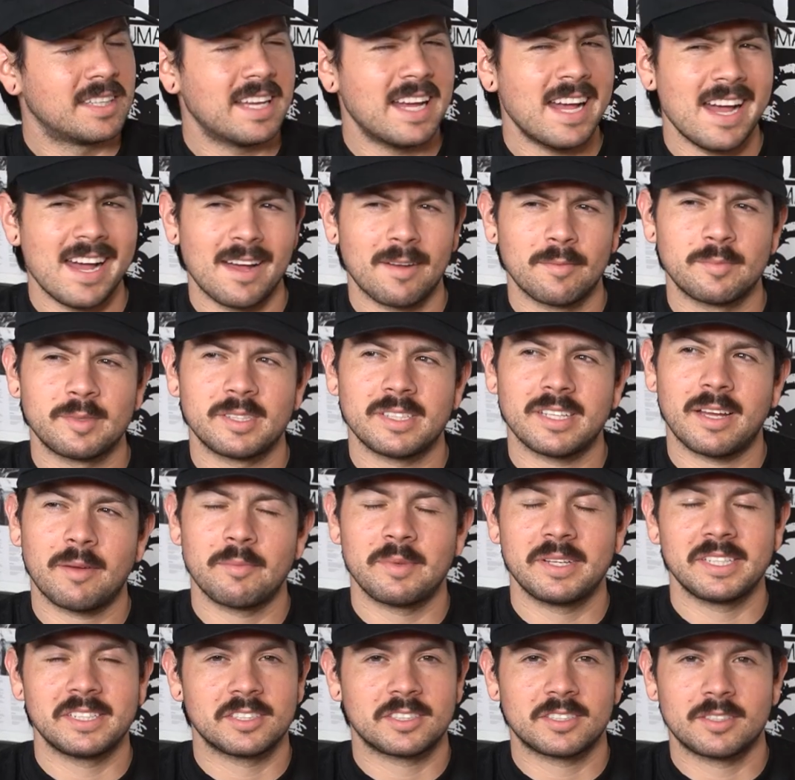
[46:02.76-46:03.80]
Yeah. I
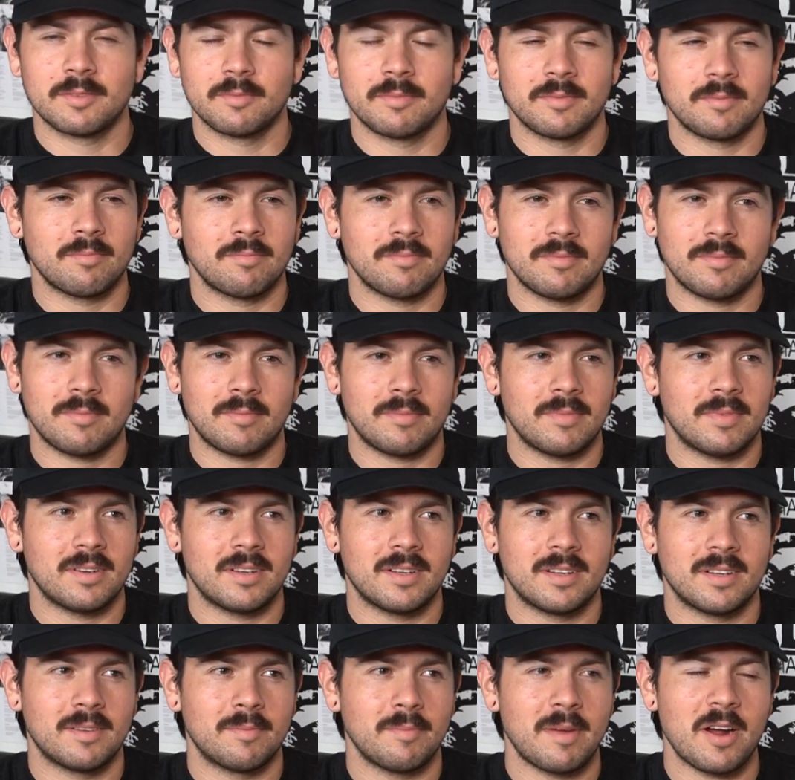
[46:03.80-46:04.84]
mean,
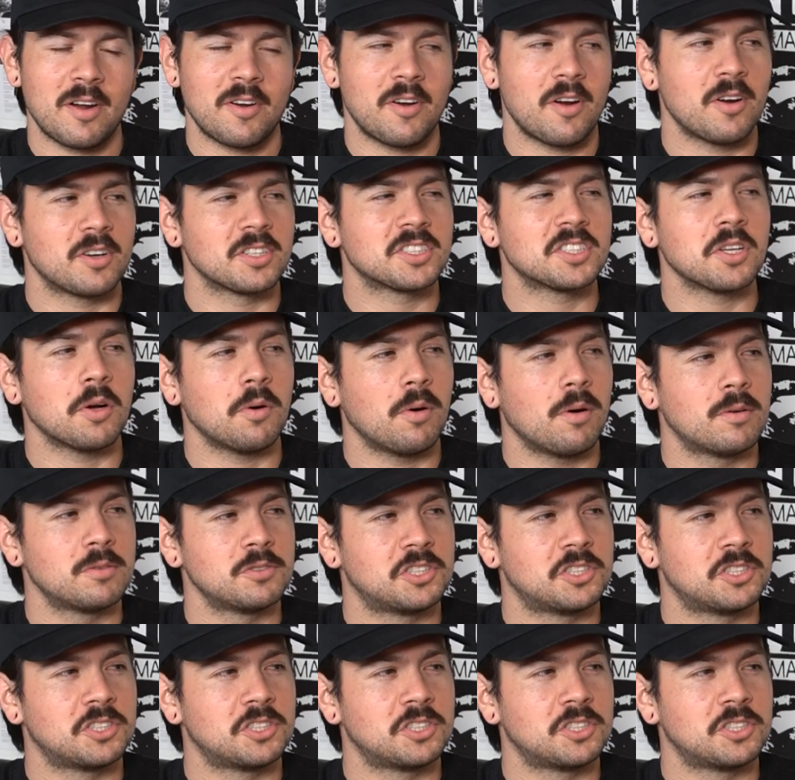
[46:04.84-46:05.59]
marinara is so